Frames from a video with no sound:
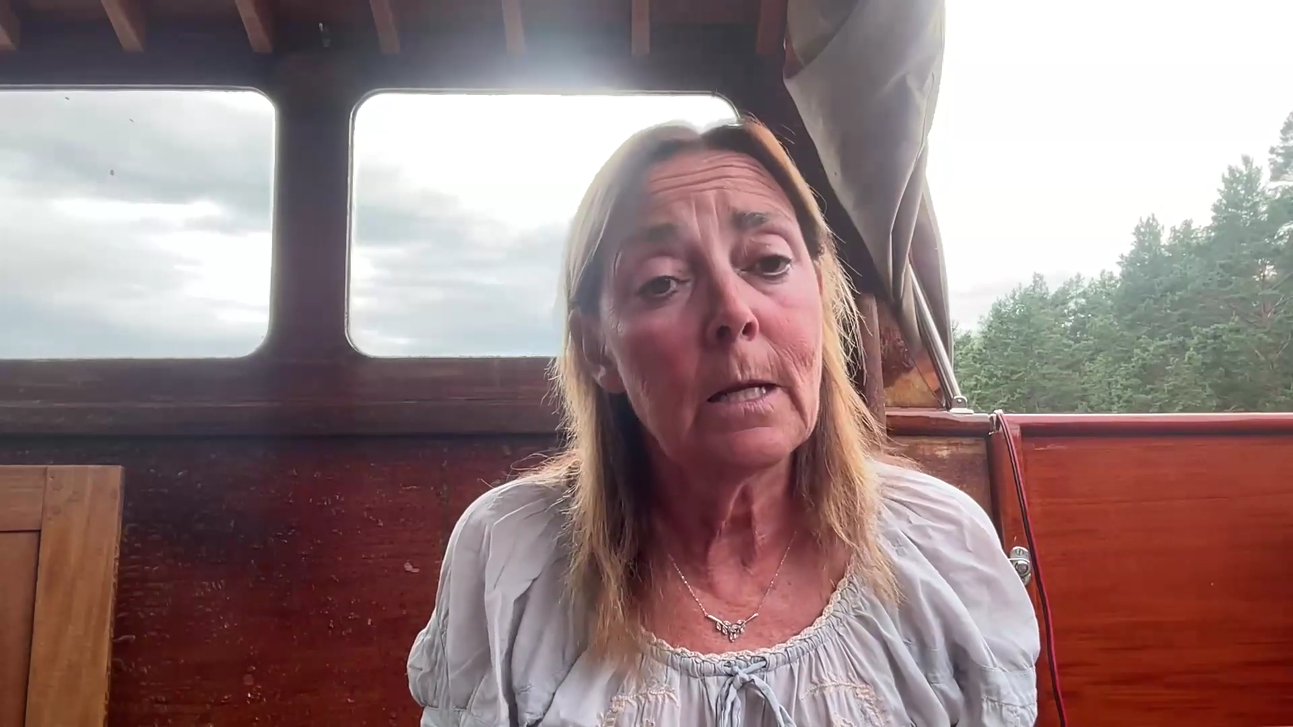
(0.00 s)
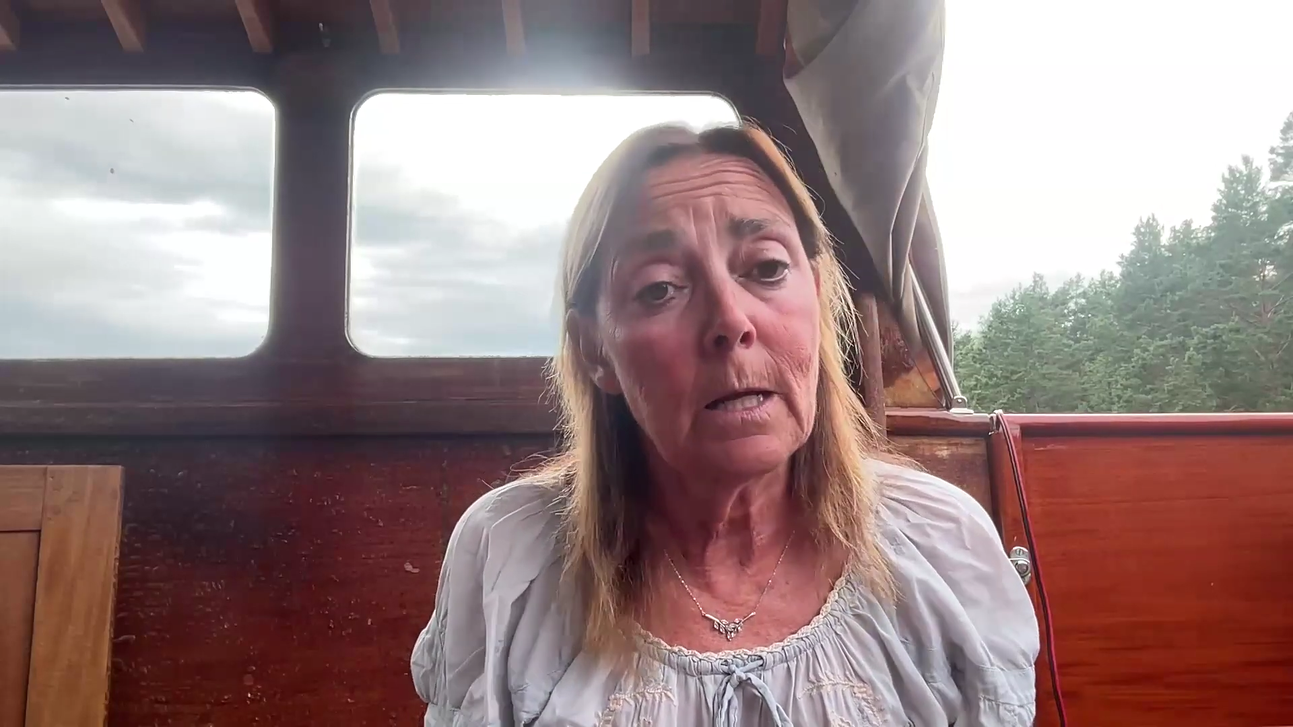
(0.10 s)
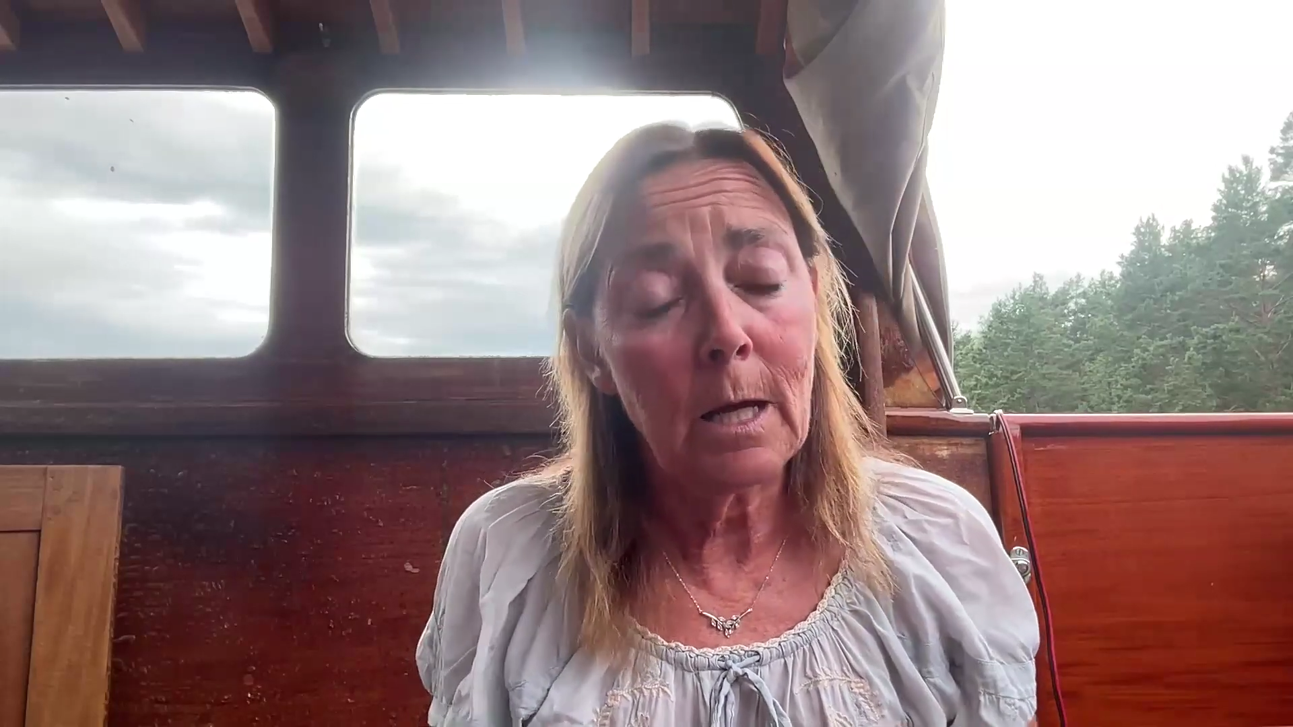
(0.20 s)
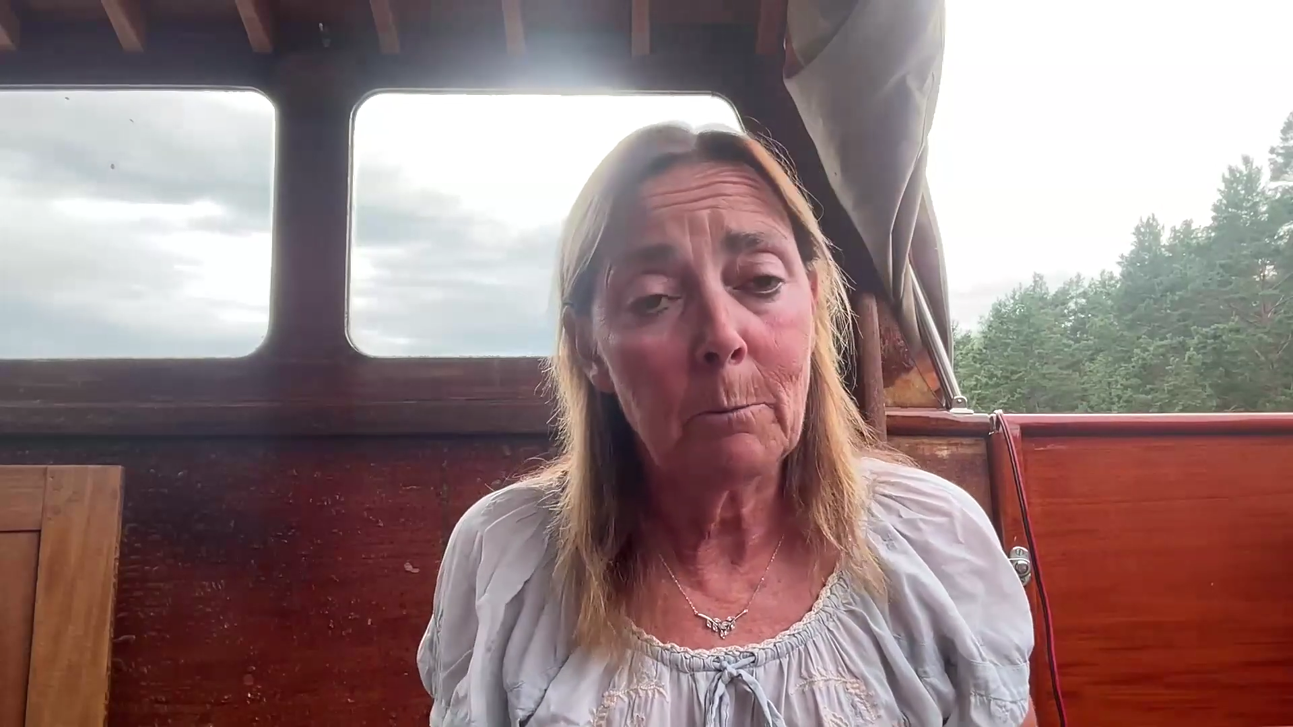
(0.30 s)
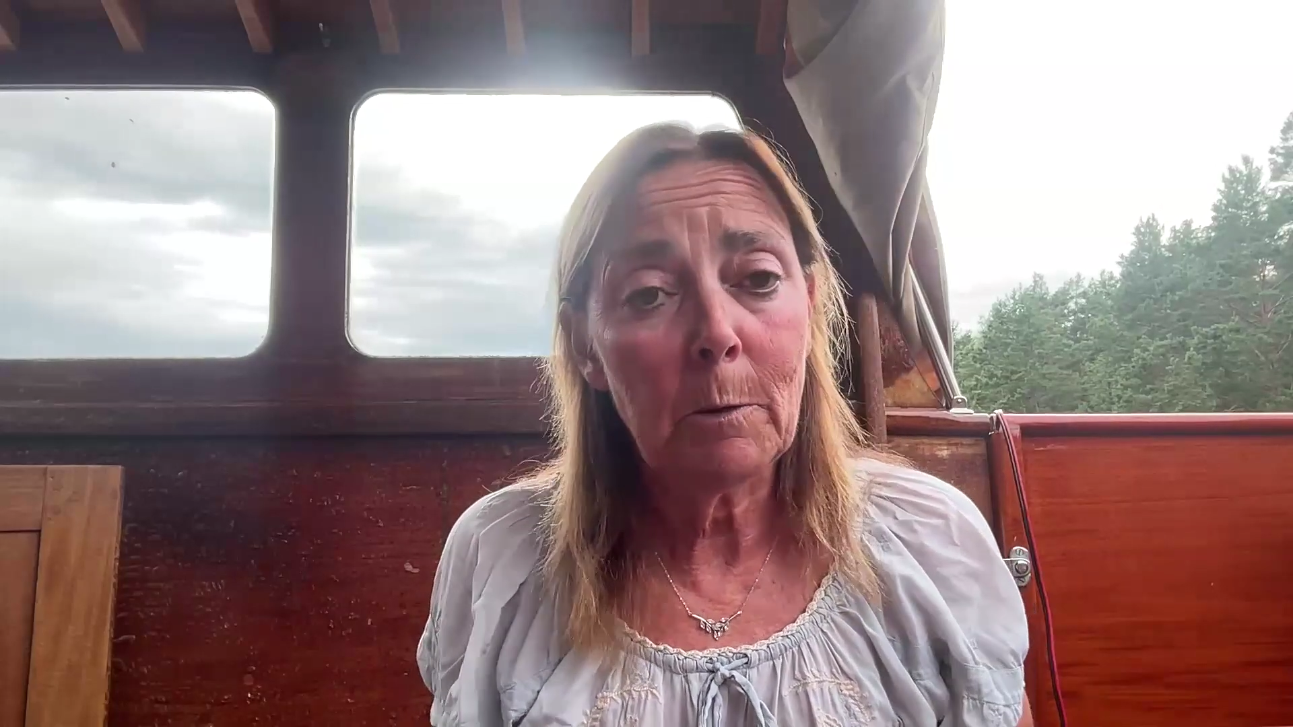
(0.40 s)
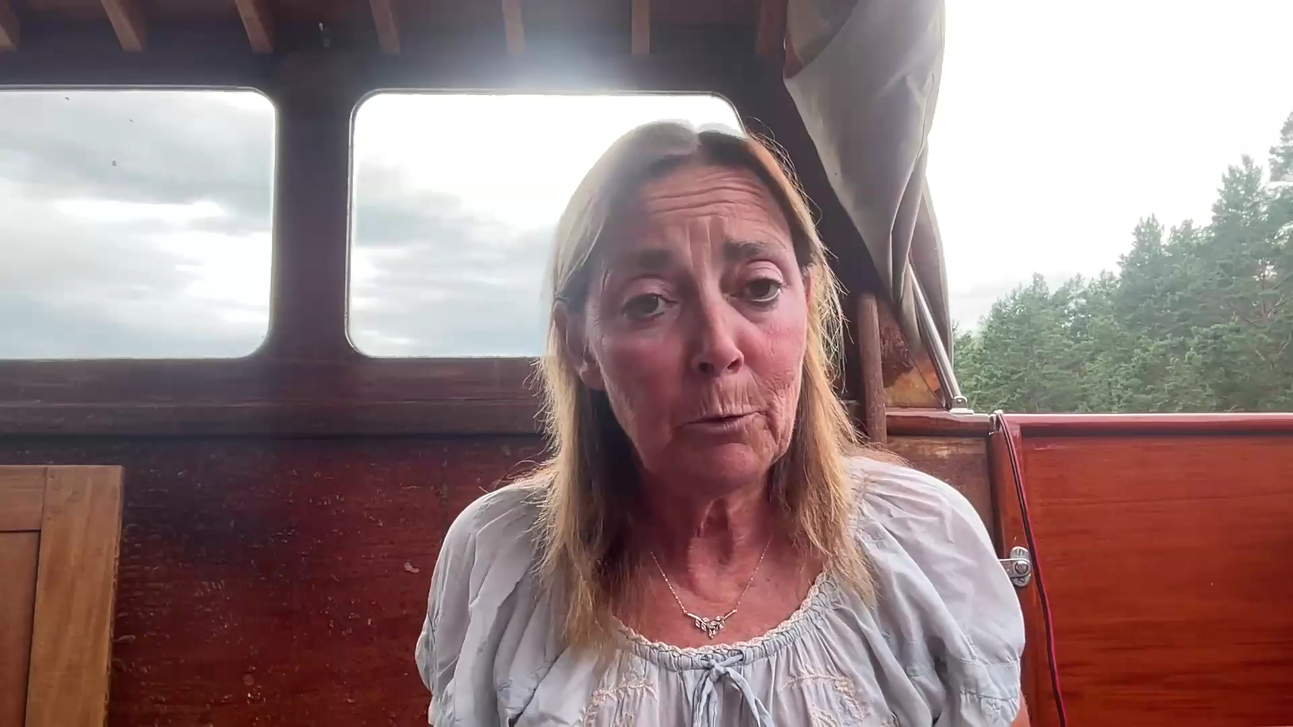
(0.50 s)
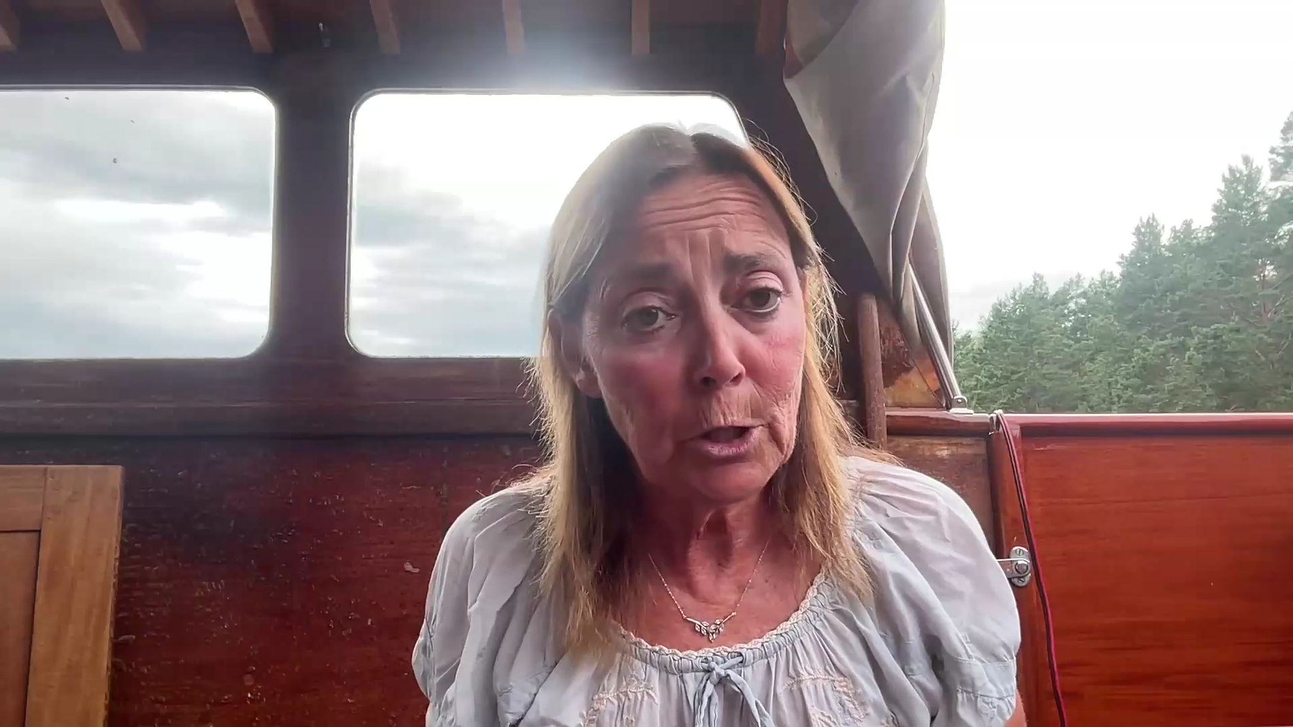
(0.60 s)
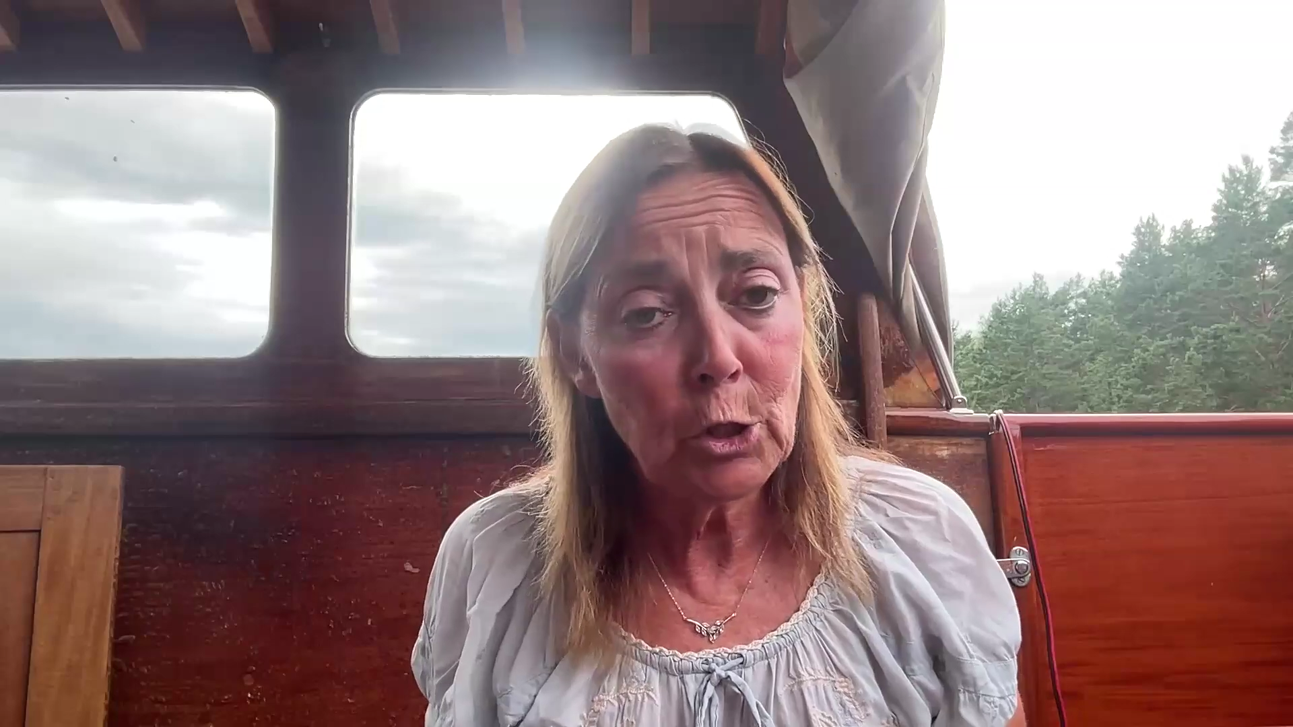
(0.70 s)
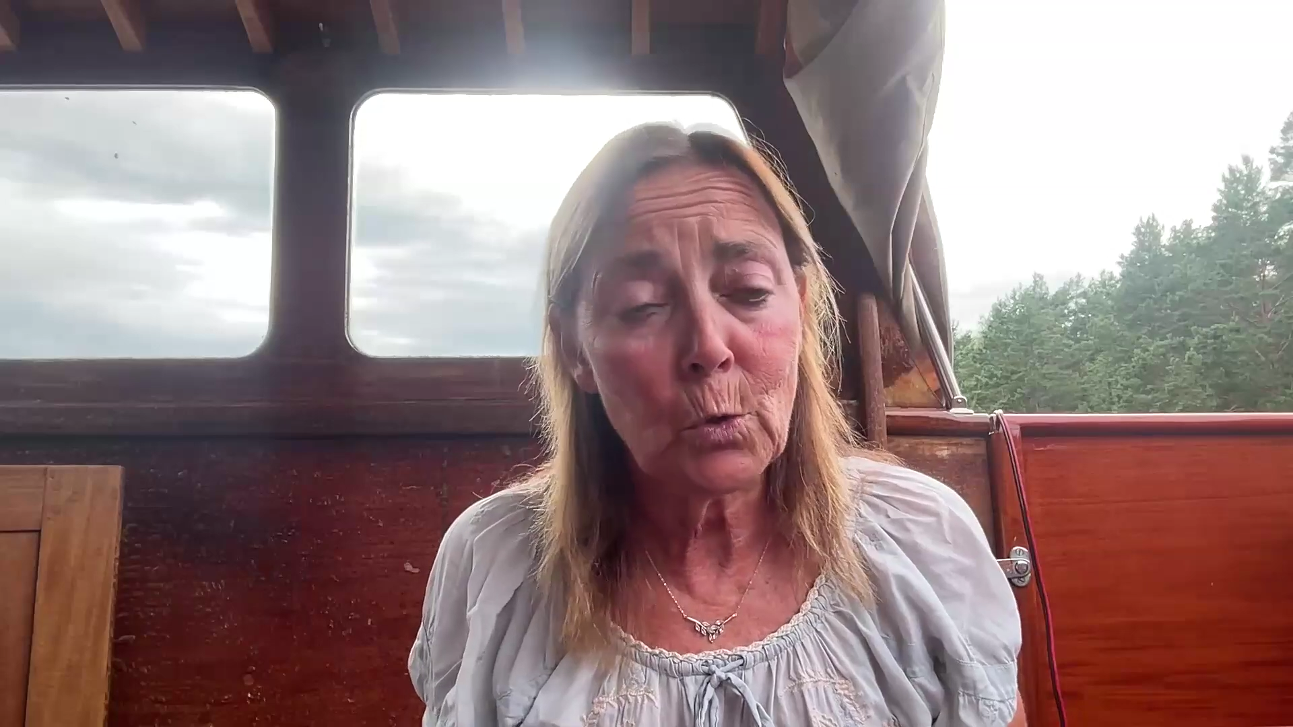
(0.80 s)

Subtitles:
then I can be pretty